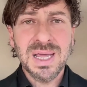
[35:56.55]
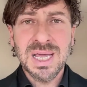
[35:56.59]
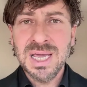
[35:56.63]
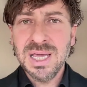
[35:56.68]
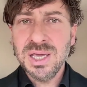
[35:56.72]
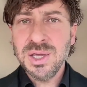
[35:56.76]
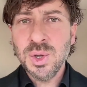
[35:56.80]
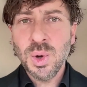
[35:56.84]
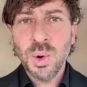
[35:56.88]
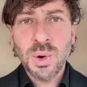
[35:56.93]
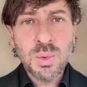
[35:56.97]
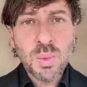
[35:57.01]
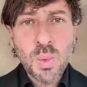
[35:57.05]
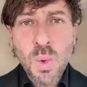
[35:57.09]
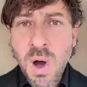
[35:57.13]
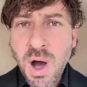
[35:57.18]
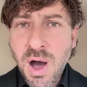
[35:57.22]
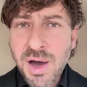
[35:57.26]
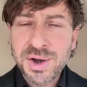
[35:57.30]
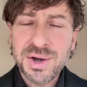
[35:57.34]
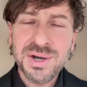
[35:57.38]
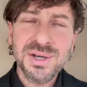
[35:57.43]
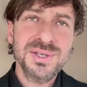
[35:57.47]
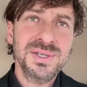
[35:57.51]
in your
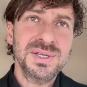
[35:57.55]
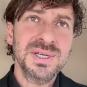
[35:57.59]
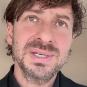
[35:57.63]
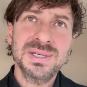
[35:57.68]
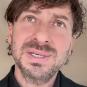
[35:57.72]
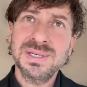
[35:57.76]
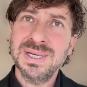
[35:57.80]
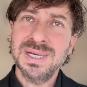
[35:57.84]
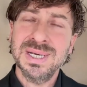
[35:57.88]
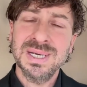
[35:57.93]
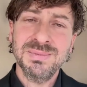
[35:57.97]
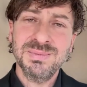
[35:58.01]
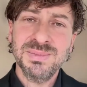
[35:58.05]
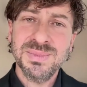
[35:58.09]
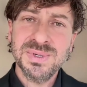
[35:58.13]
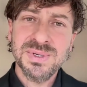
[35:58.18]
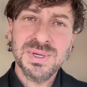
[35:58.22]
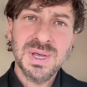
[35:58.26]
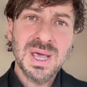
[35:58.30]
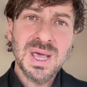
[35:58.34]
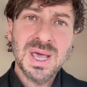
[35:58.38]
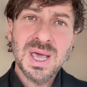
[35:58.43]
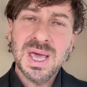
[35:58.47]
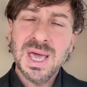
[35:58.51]
water systems.